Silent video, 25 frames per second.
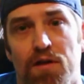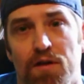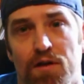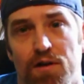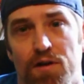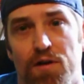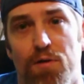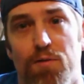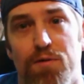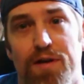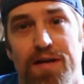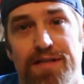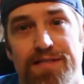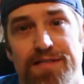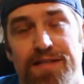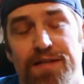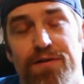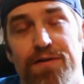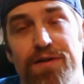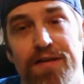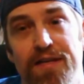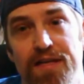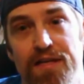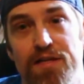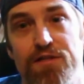You don't
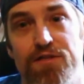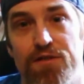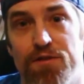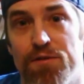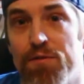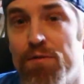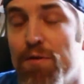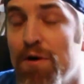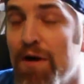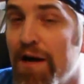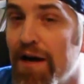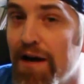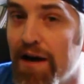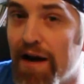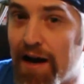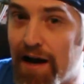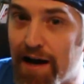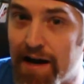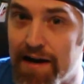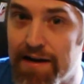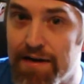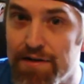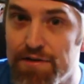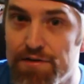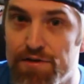necessarily need to.
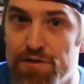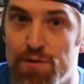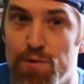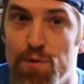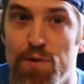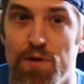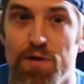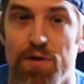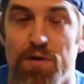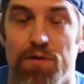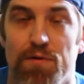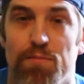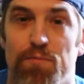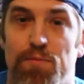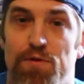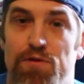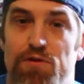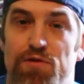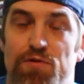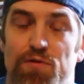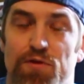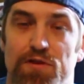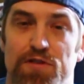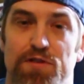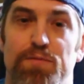I didn't do it, but
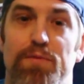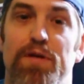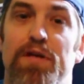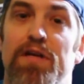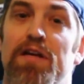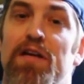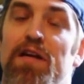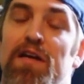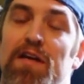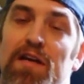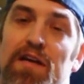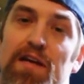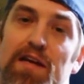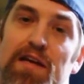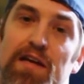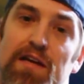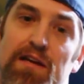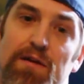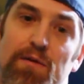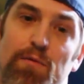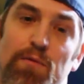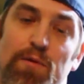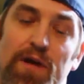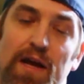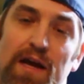trust me,
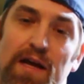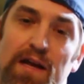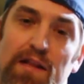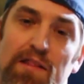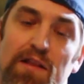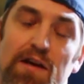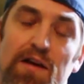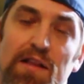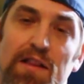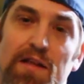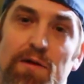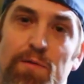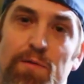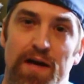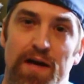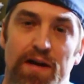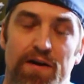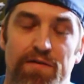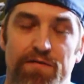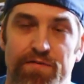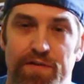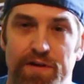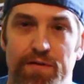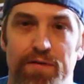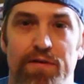luckily
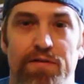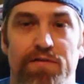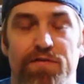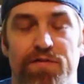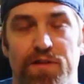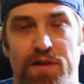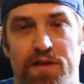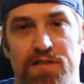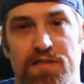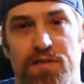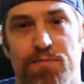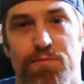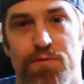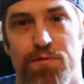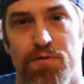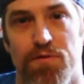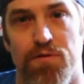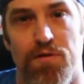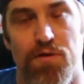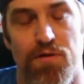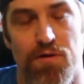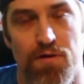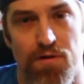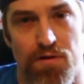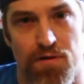a very
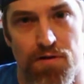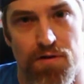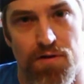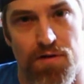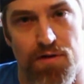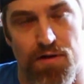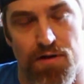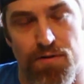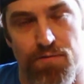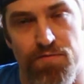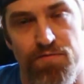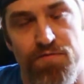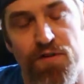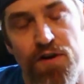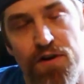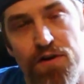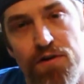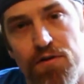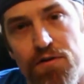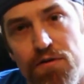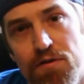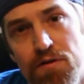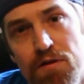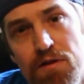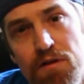flexible
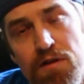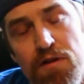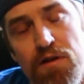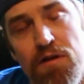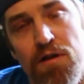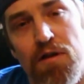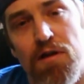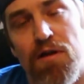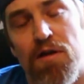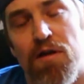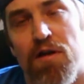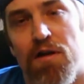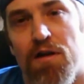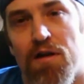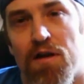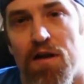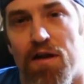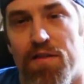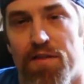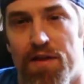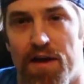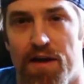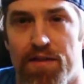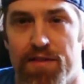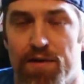funnel,
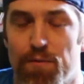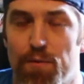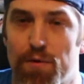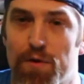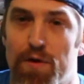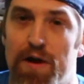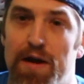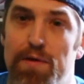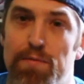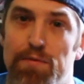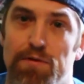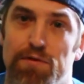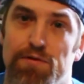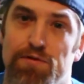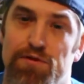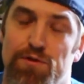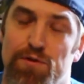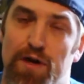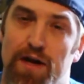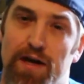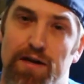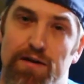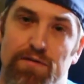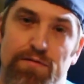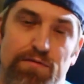and that we were able to
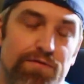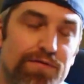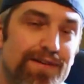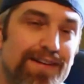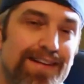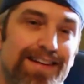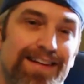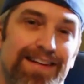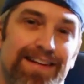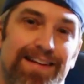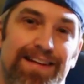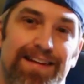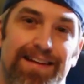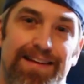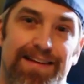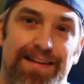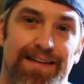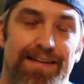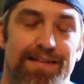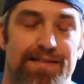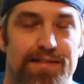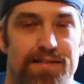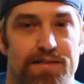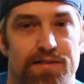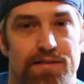kind of
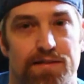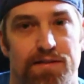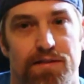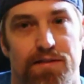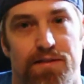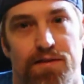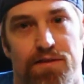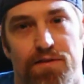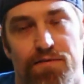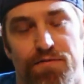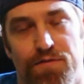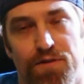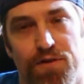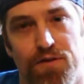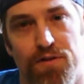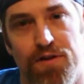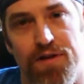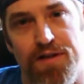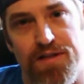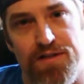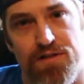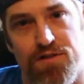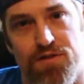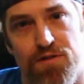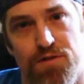get the funnel
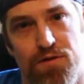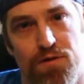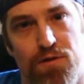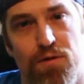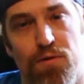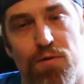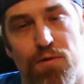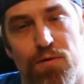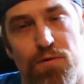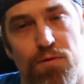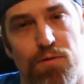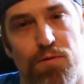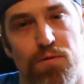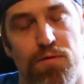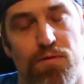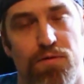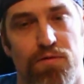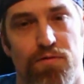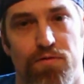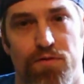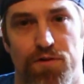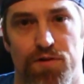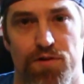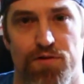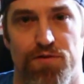into the hole
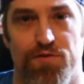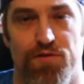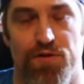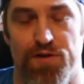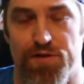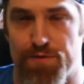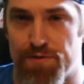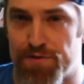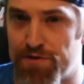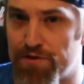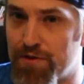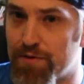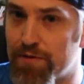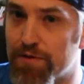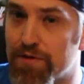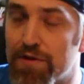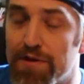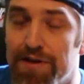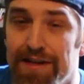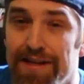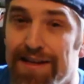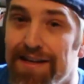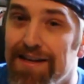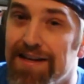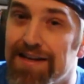for the transmission oil,
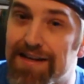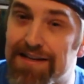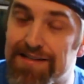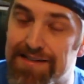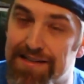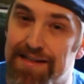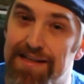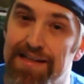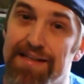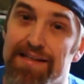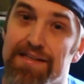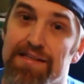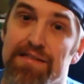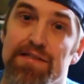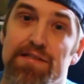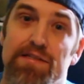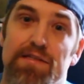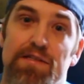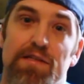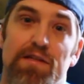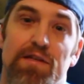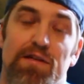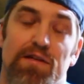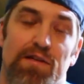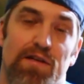because it
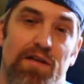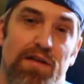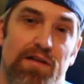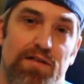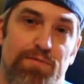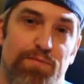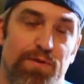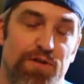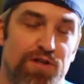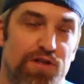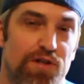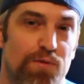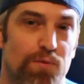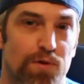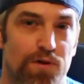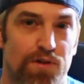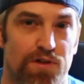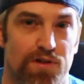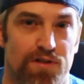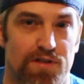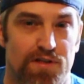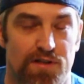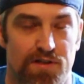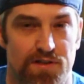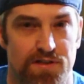is, especially with
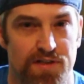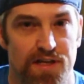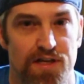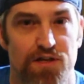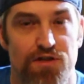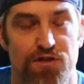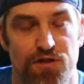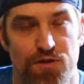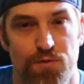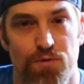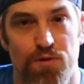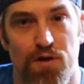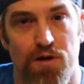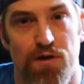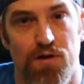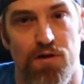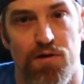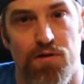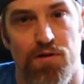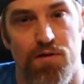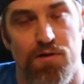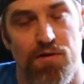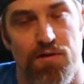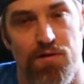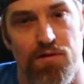a stage 2
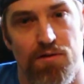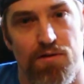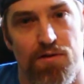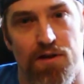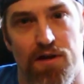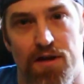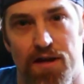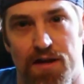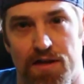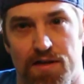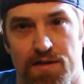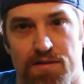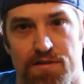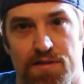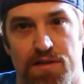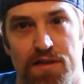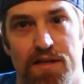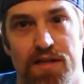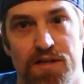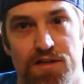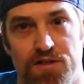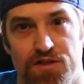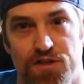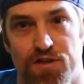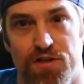car that has the
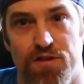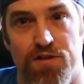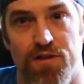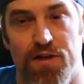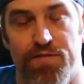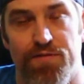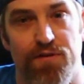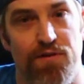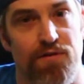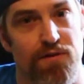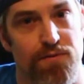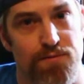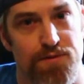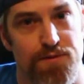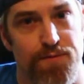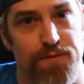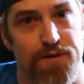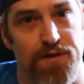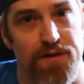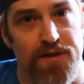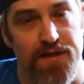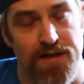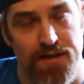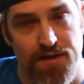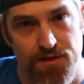heat shield, I have the
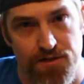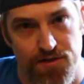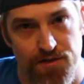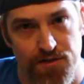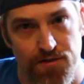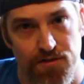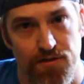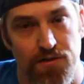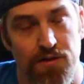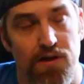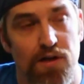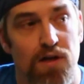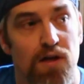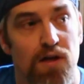Grimspeed heat shield,